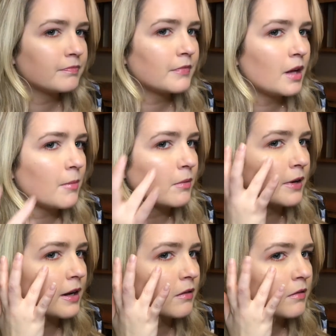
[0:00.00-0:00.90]
come on
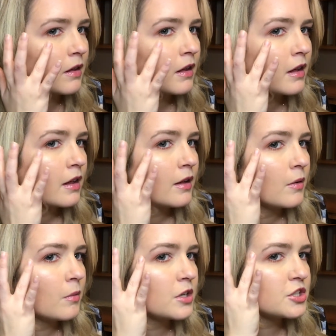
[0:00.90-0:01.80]
now,
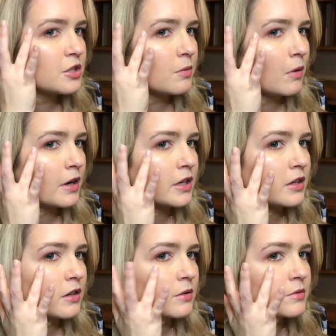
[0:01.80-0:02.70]
what you want to
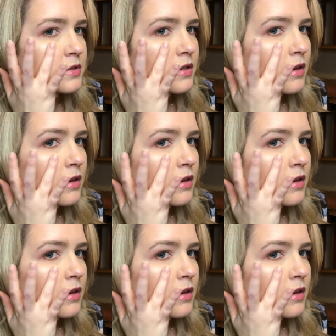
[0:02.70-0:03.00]
use.